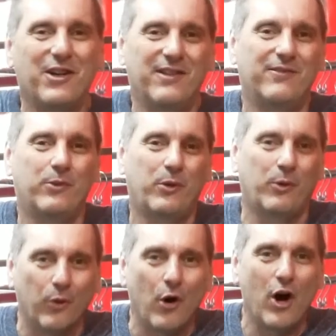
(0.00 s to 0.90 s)
of
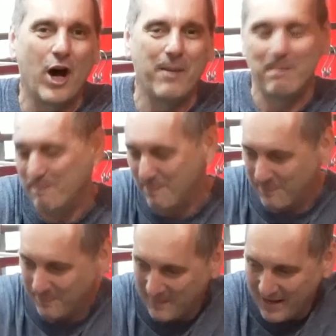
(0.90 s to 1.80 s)
grime
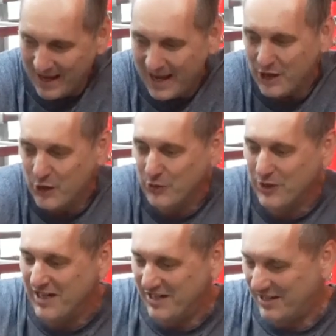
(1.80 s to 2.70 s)
and
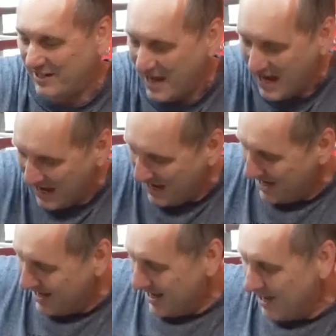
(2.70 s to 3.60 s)
grease
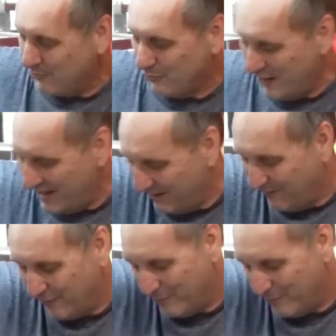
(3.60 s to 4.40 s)
and resin from